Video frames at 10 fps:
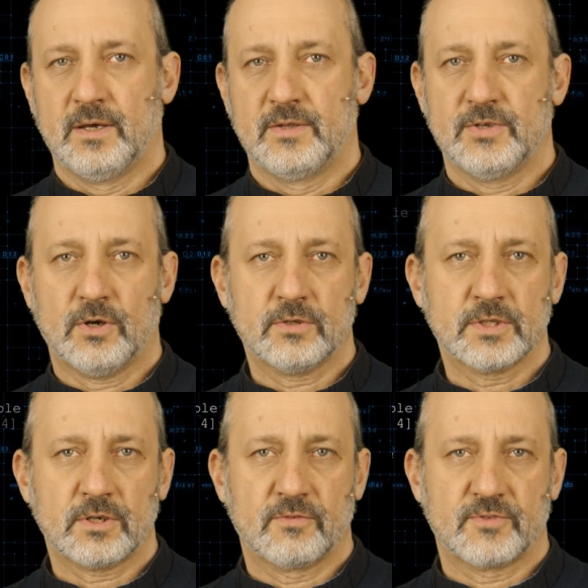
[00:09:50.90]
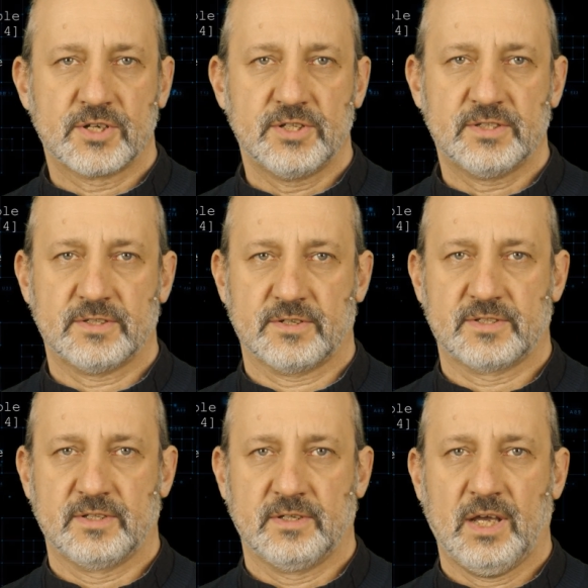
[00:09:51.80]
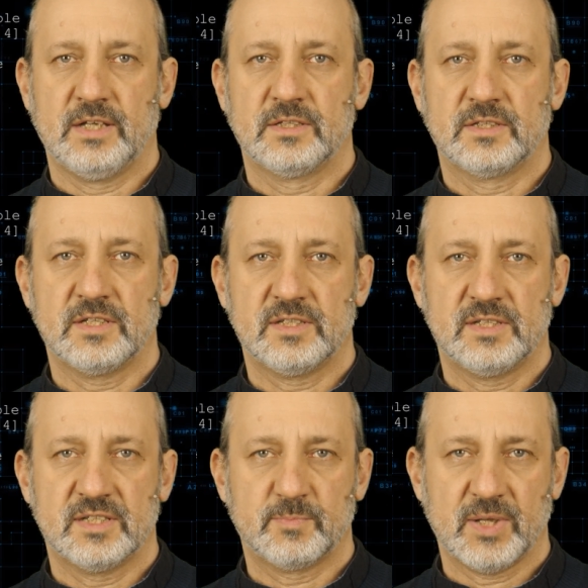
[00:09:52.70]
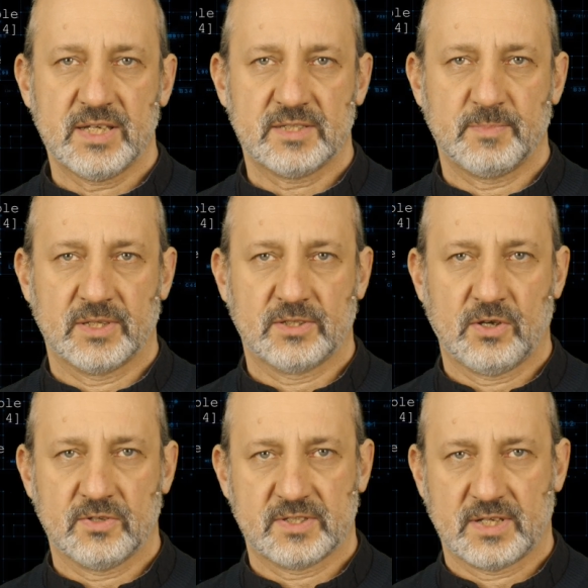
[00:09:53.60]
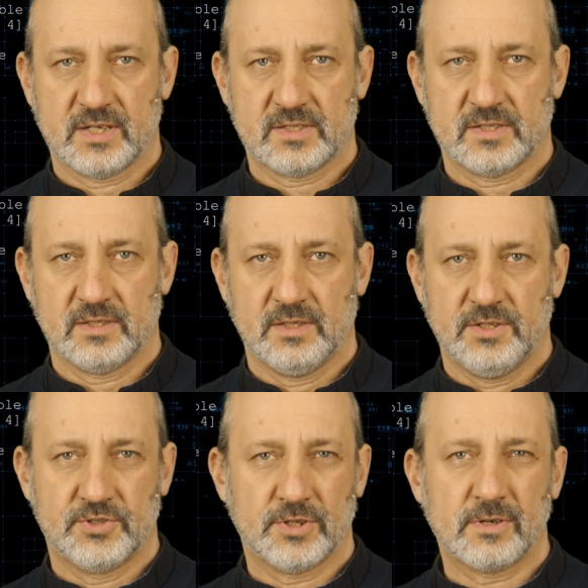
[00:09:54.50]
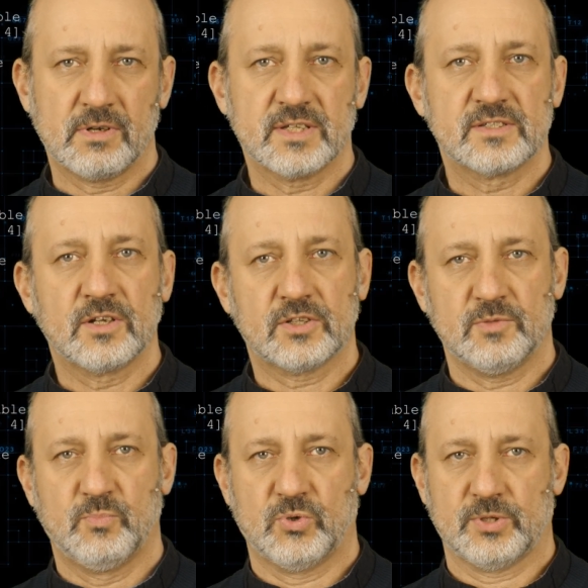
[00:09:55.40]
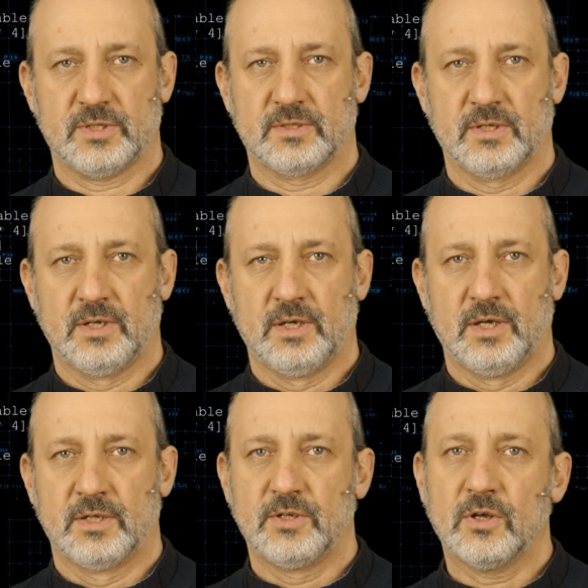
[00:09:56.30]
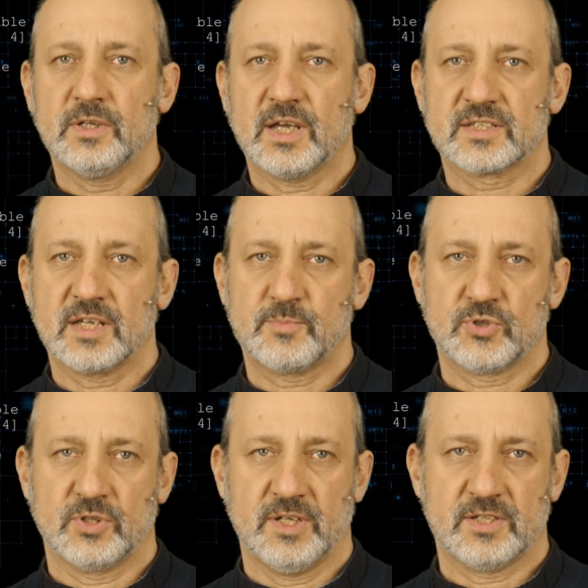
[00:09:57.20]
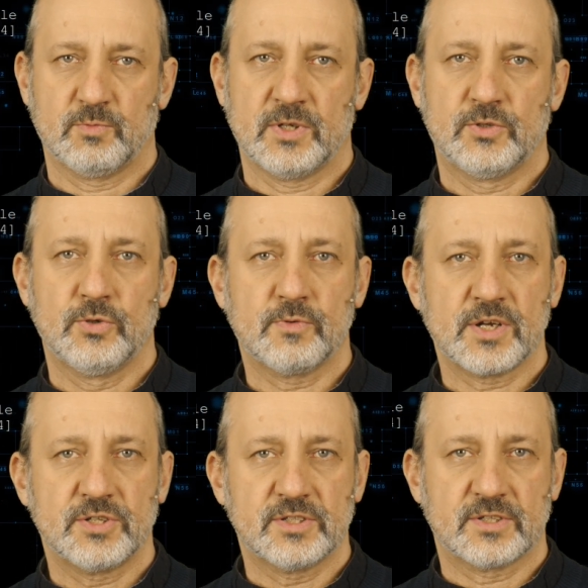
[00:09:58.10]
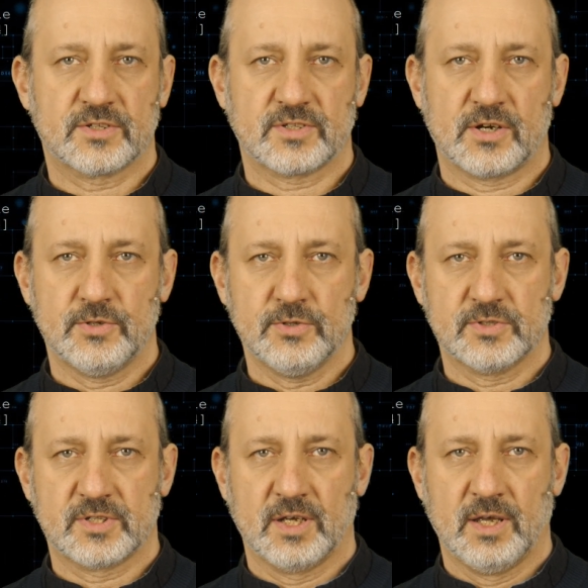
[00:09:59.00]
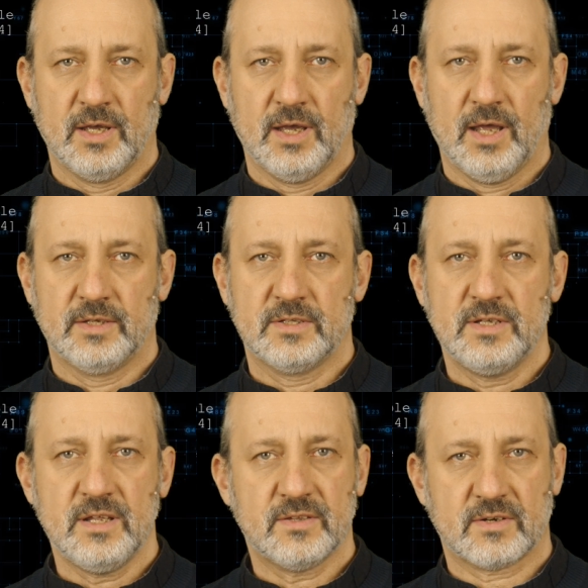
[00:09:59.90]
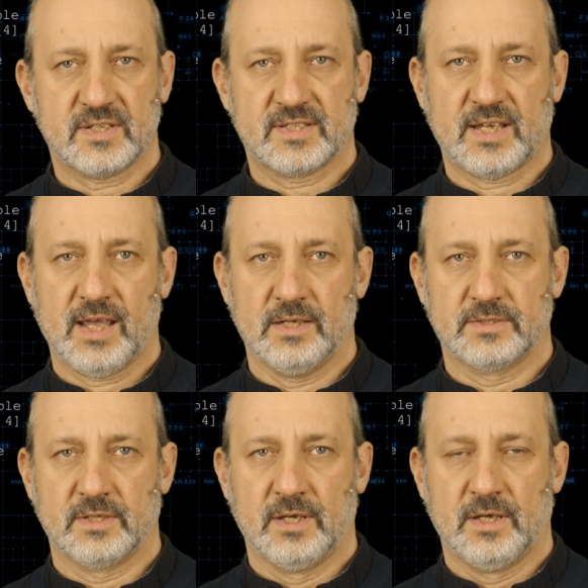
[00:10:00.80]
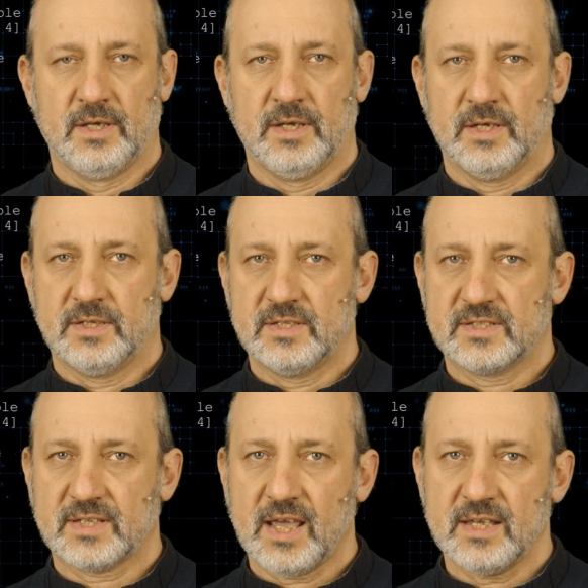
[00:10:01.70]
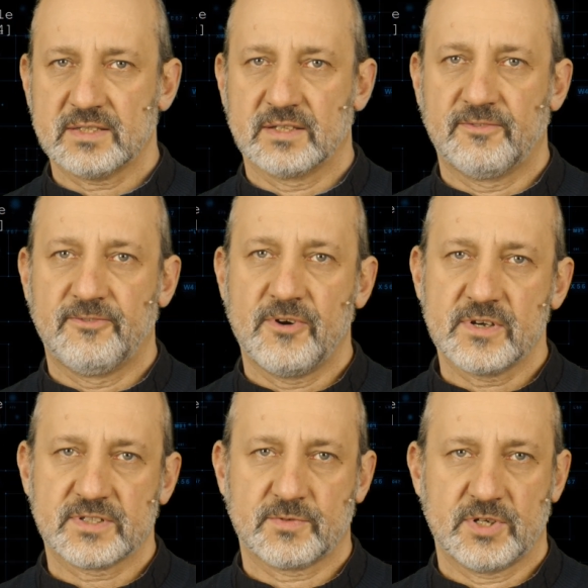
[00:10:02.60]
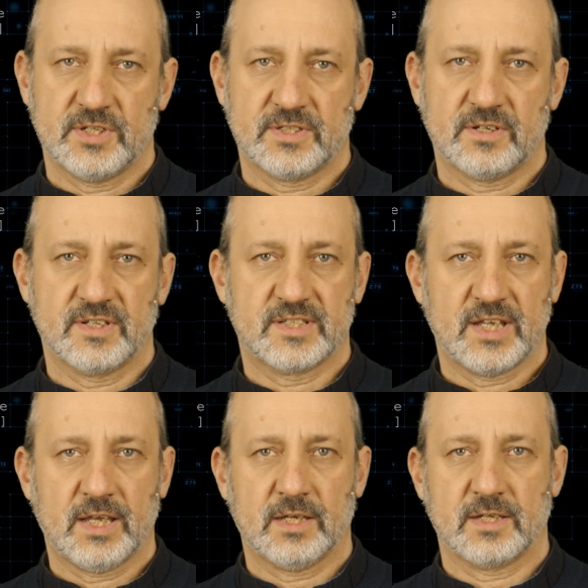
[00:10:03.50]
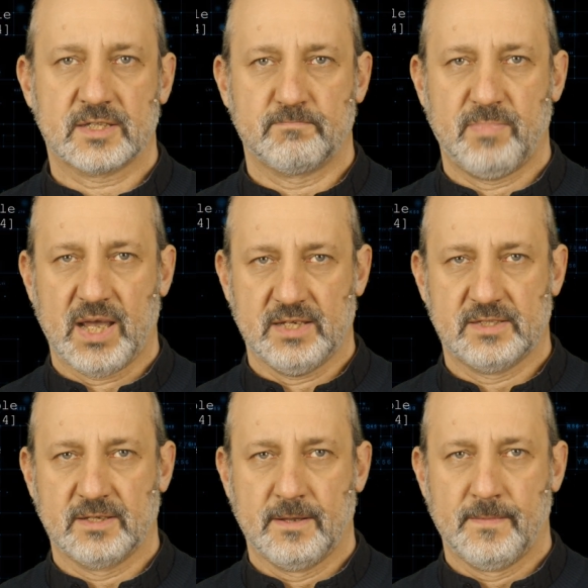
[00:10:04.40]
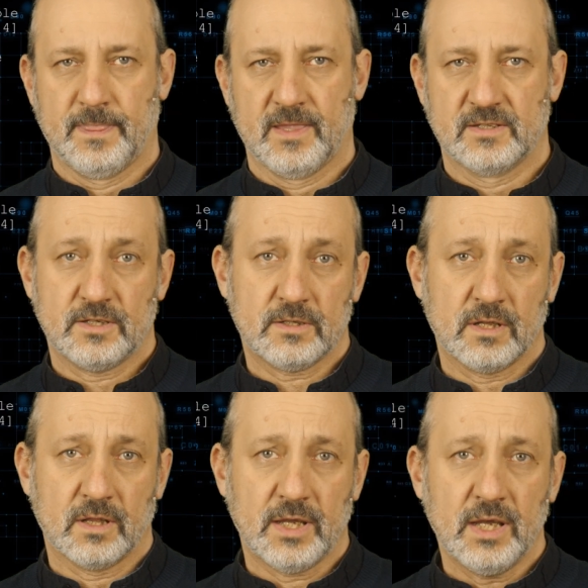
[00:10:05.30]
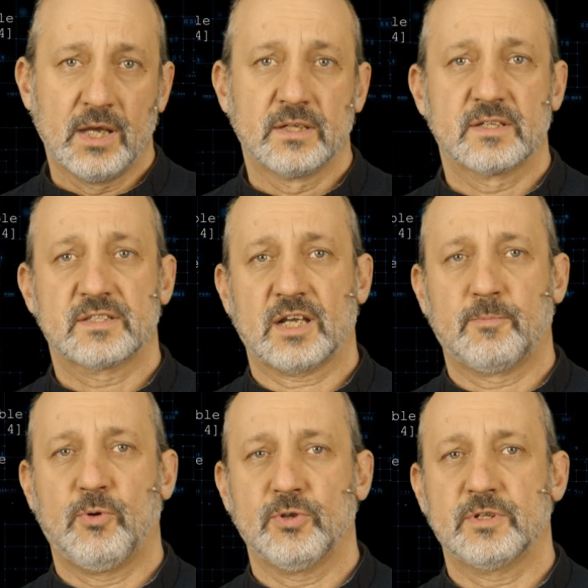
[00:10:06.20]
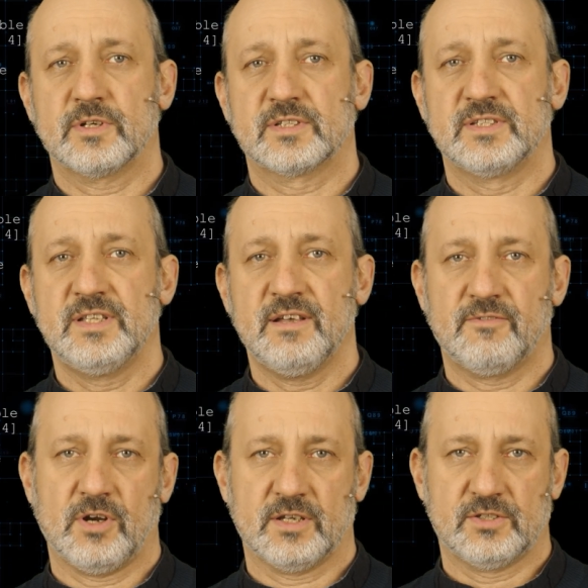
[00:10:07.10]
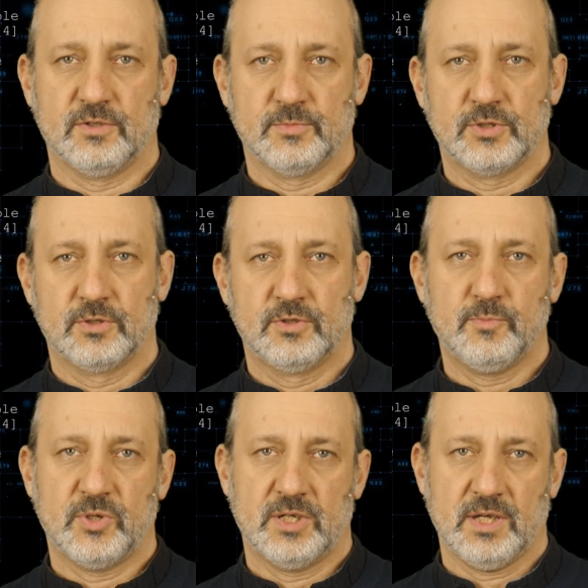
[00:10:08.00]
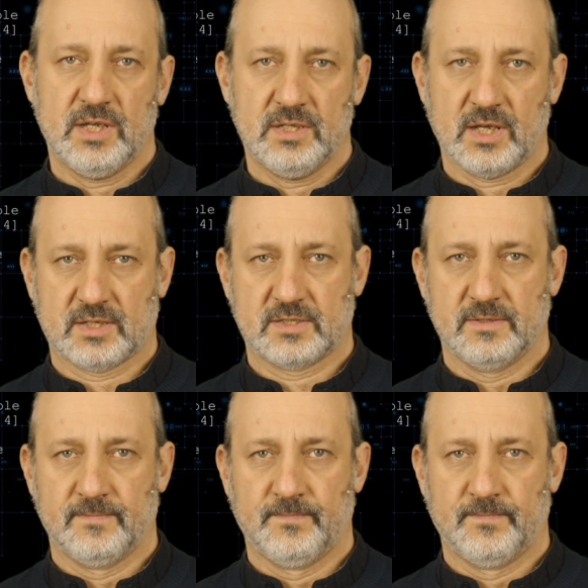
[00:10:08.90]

The order of registers and the displacement constants in general is not important. The only exception is when two registers are used and neither is scaled. In this case, the first register is taken as base. Certainly, the stack pointer is never assumed to be the index.